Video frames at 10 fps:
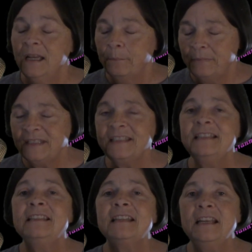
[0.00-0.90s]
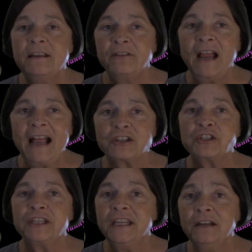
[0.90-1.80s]
But since I never
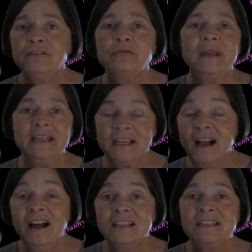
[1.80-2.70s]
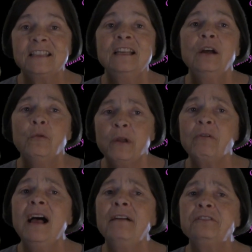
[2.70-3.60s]
actually hear from any gods, we will
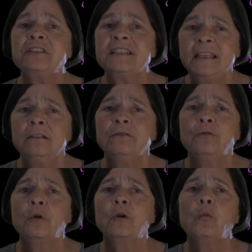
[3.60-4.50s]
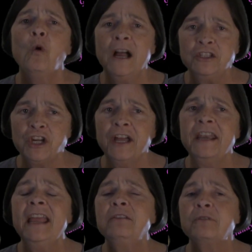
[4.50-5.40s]
have to settle for why John
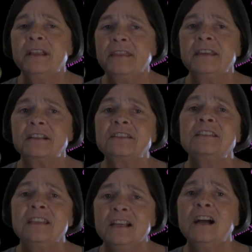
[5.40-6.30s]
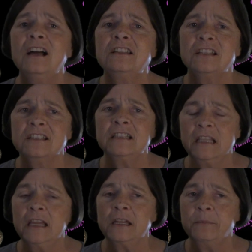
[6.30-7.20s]
Henry thinks that God doesn't
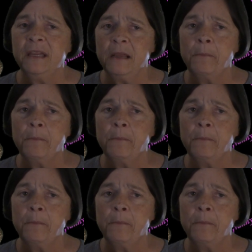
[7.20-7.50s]
like being